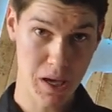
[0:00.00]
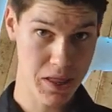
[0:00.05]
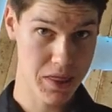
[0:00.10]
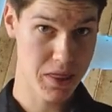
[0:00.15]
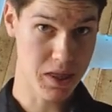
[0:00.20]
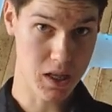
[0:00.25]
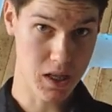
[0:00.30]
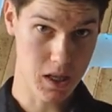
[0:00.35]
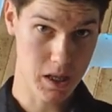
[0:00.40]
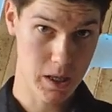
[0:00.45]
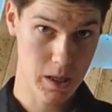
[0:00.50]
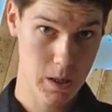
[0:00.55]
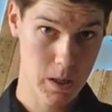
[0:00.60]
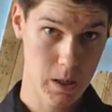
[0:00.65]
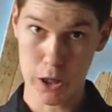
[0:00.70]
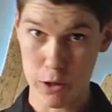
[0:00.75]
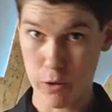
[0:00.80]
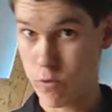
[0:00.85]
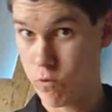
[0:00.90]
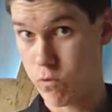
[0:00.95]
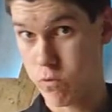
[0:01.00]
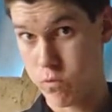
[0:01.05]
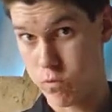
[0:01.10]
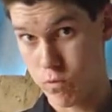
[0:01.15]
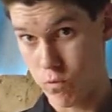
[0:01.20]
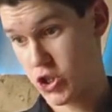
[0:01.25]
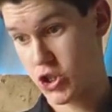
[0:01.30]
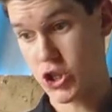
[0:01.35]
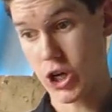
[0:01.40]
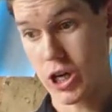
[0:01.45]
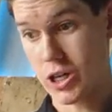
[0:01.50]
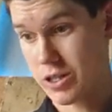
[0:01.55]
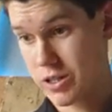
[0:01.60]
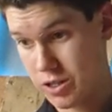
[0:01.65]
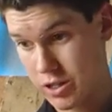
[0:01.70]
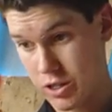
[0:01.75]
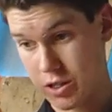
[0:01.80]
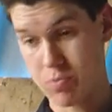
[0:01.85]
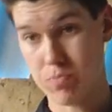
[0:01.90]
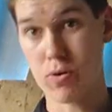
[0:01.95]
method of junk
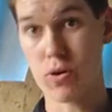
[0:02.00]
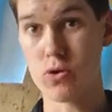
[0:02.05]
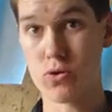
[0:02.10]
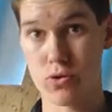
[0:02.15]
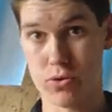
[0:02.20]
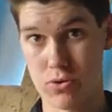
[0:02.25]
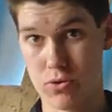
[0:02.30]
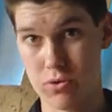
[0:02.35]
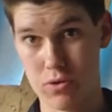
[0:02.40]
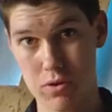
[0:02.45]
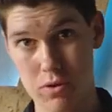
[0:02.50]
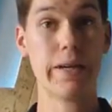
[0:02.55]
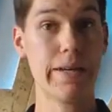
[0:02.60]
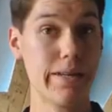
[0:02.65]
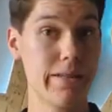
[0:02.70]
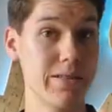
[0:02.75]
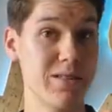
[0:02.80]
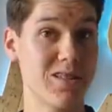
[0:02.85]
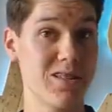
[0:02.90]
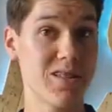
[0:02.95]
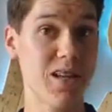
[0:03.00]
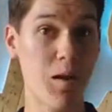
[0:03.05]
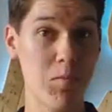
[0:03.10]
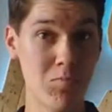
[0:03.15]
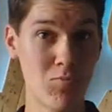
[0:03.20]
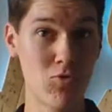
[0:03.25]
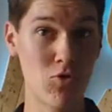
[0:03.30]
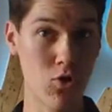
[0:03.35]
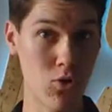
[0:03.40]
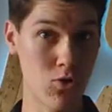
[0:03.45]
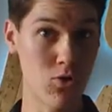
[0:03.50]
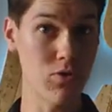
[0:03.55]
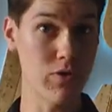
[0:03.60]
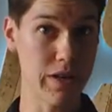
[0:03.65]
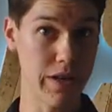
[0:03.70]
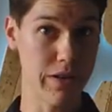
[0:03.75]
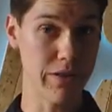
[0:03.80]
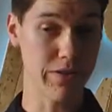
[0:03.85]
disposal in some rural